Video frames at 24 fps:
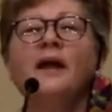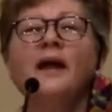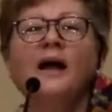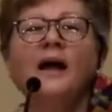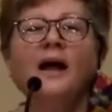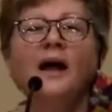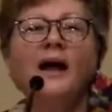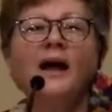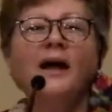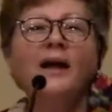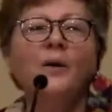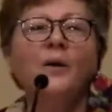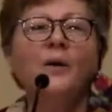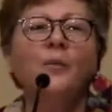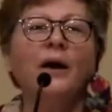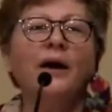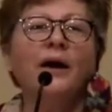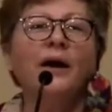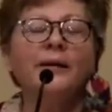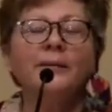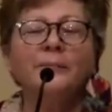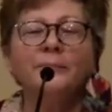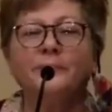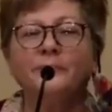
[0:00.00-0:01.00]
I know why.
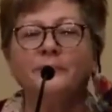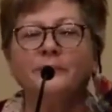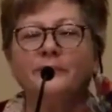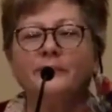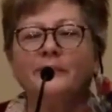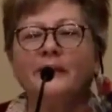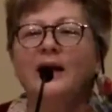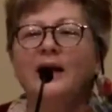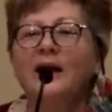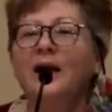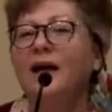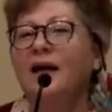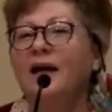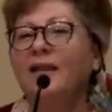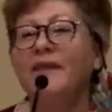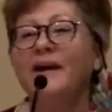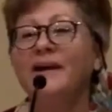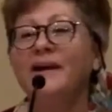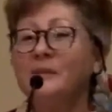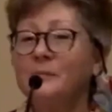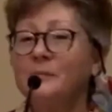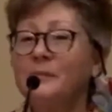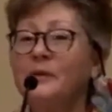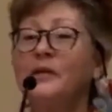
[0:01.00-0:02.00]

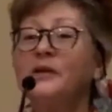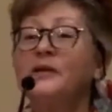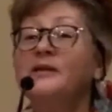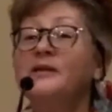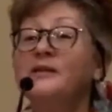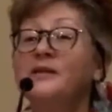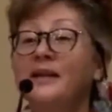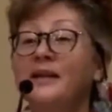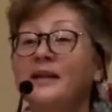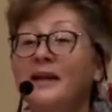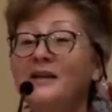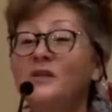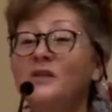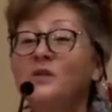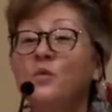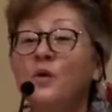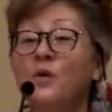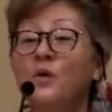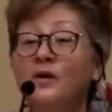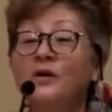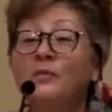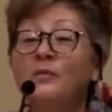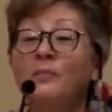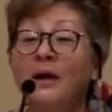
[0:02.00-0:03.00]
That's because today's
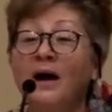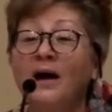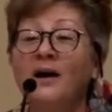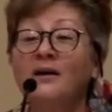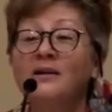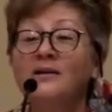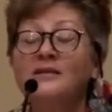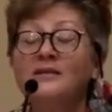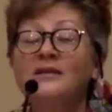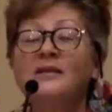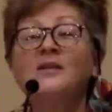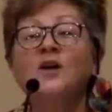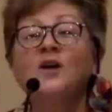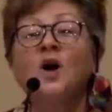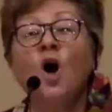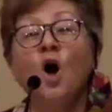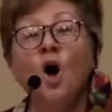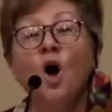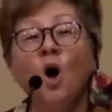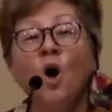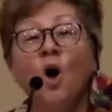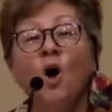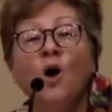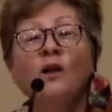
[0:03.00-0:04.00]
Wonder Box is
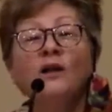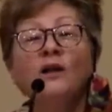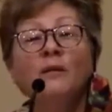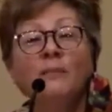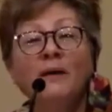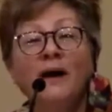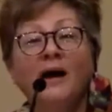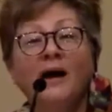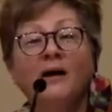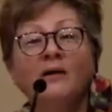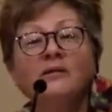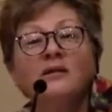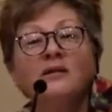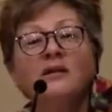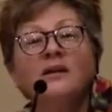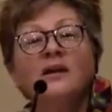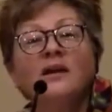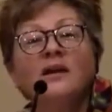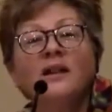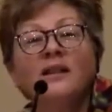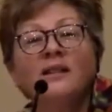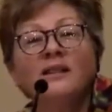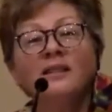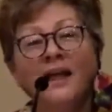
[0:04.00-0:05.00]
all about
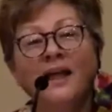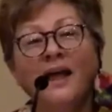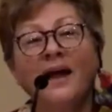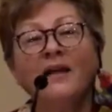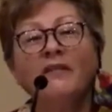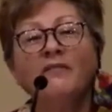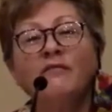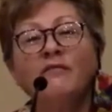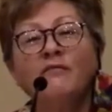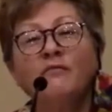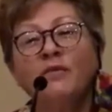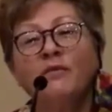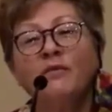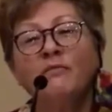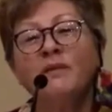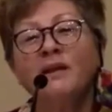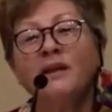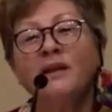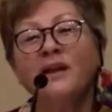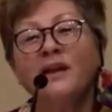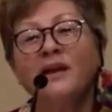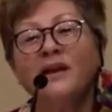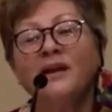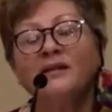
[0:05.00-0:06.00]
life with
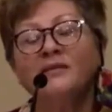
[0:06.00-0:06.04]
Millie.